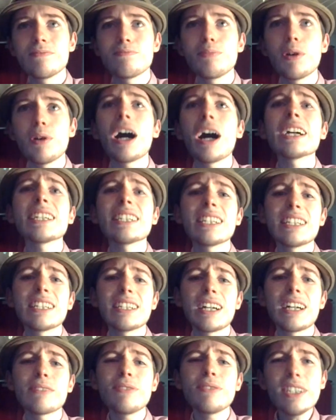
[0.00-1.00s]
I
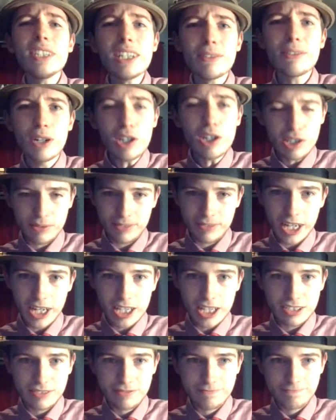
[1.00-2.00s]
think I've heard of
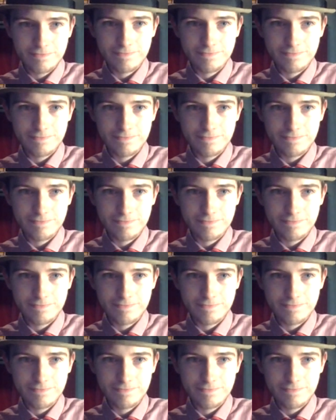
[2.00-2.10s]
that.